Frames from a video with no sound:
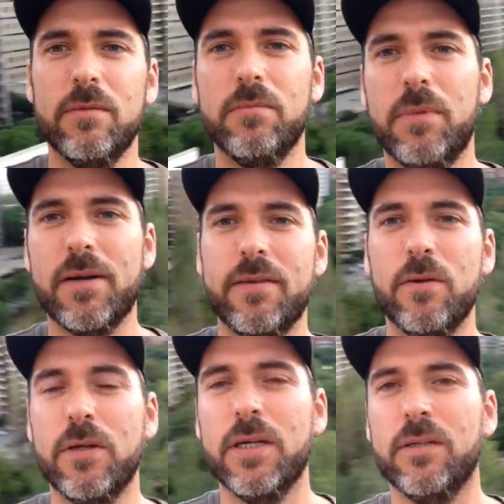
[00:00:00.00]

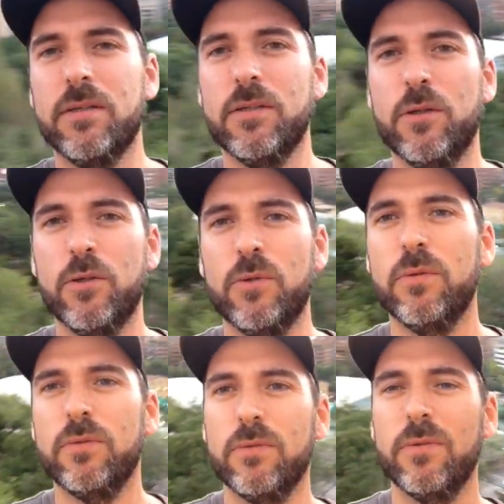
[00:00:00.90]
Barcelona, little,
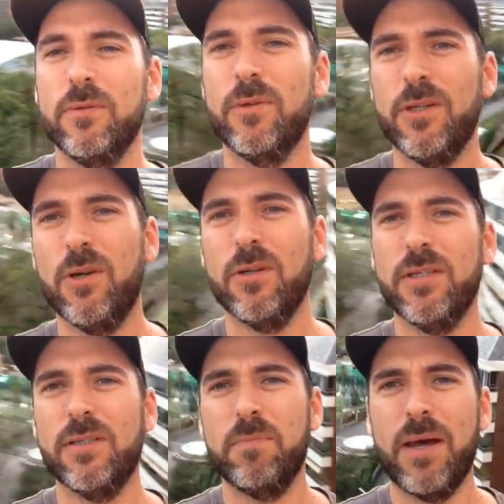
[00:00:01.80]
what do you call
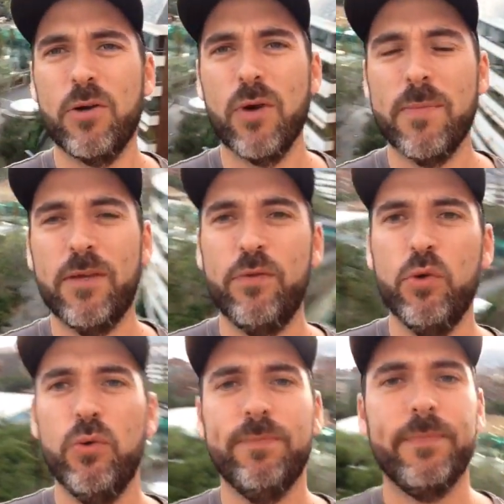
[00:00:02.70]
this, panoramic view.